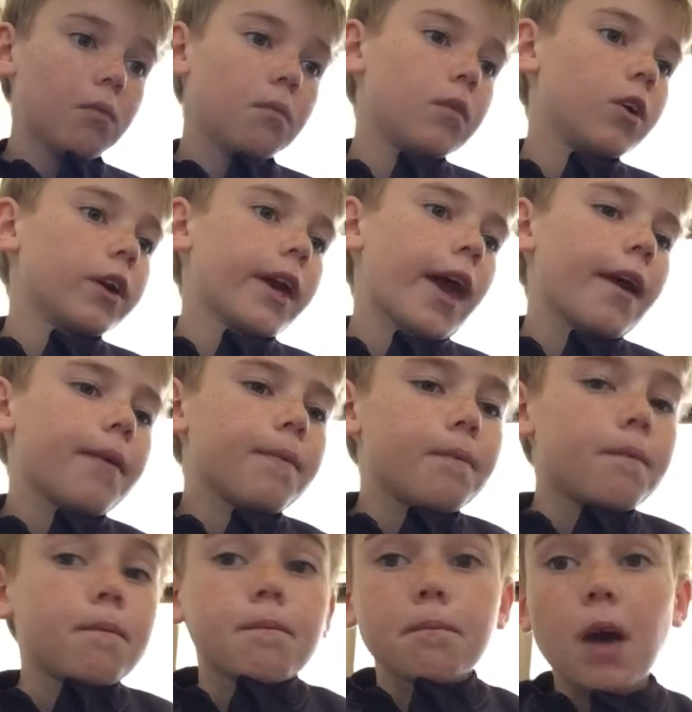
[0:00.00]
Okay,
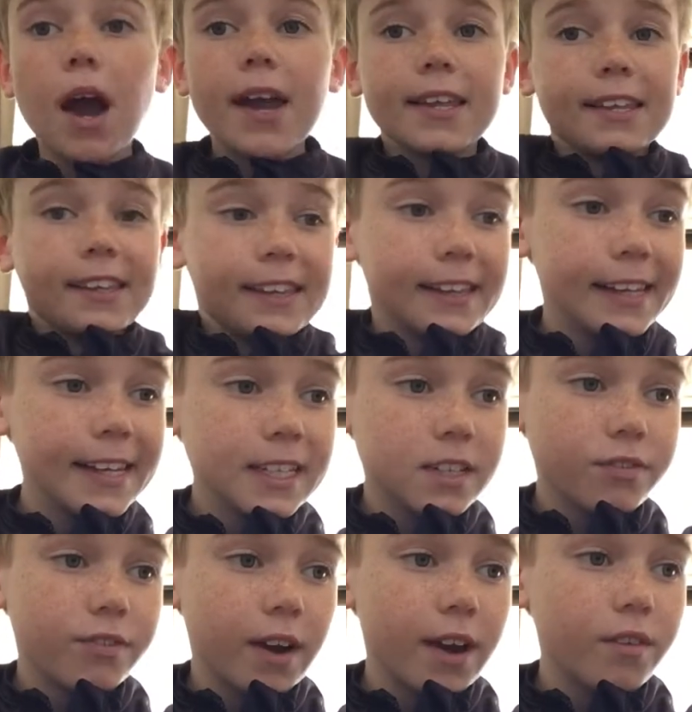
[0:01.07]
my least
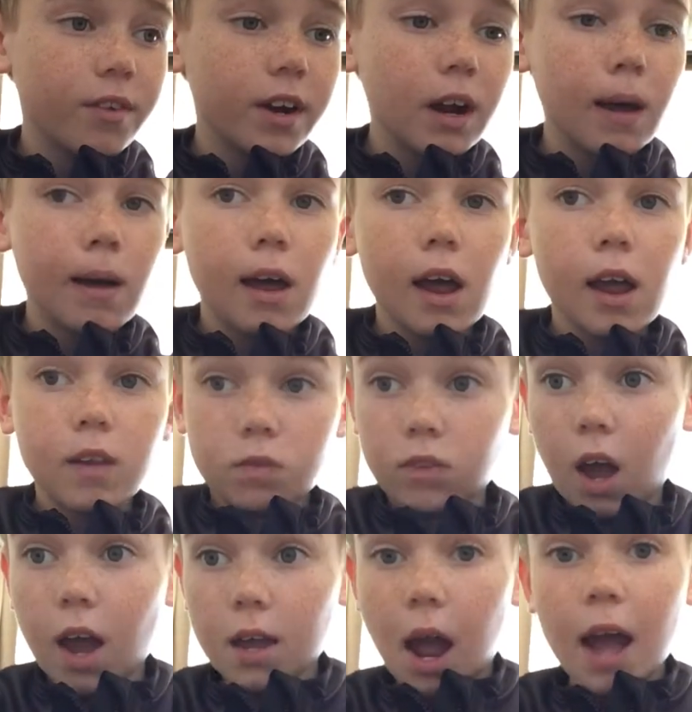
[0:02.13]
favorite,
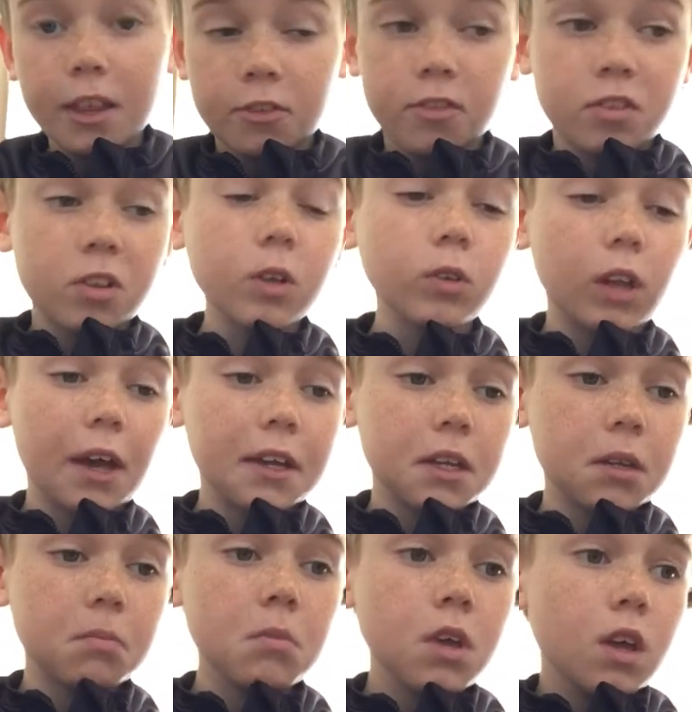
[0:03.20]
I still like
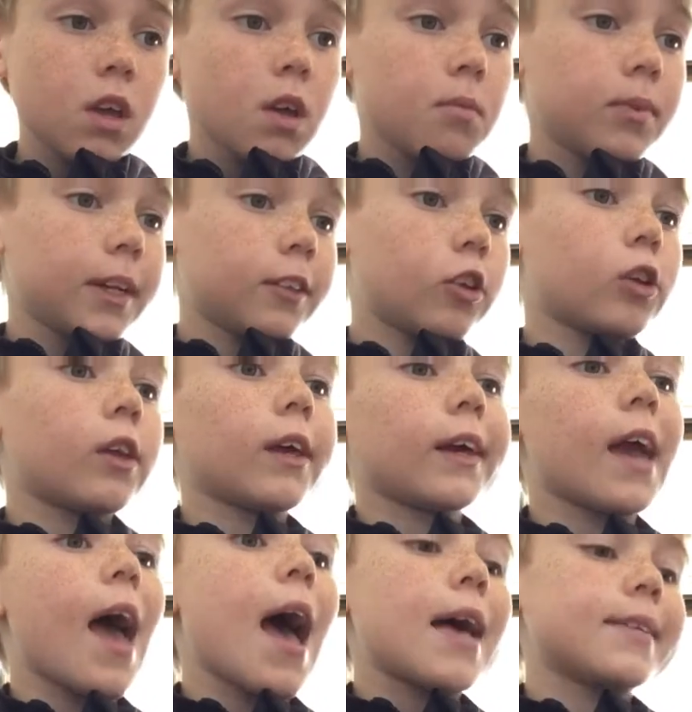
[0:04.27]
them, but I don't like
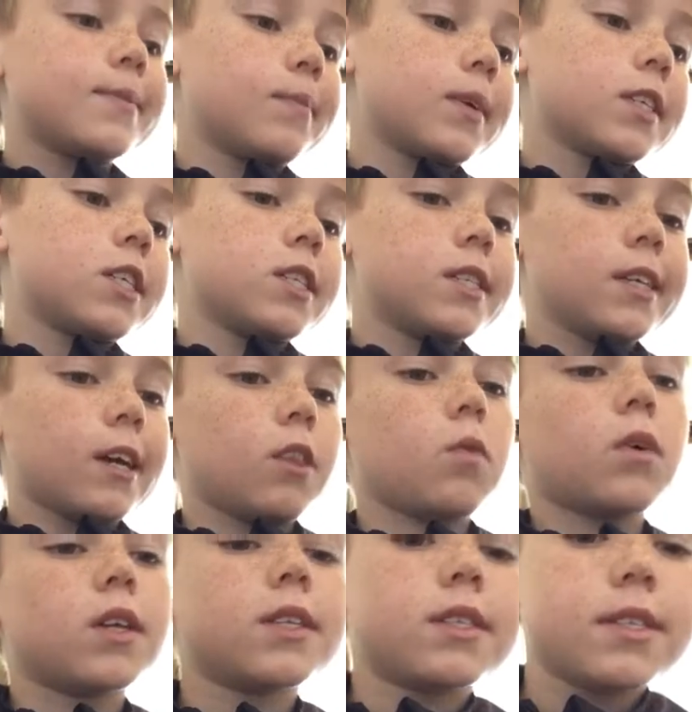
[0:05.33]
it as much as the other
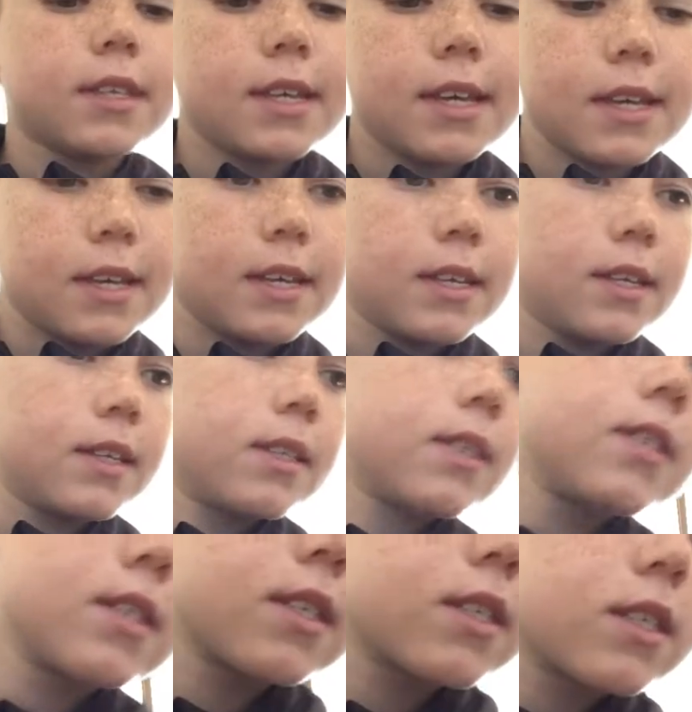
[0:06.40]
ones,
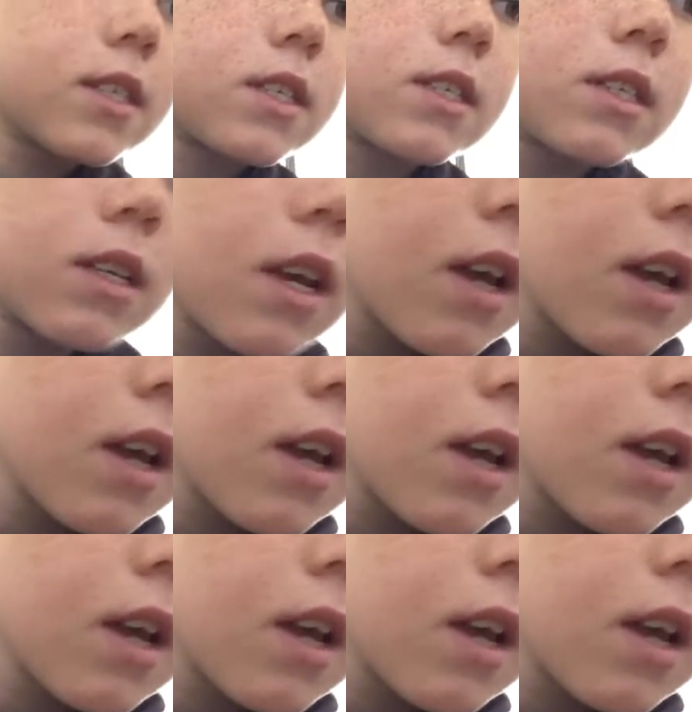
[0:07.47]
is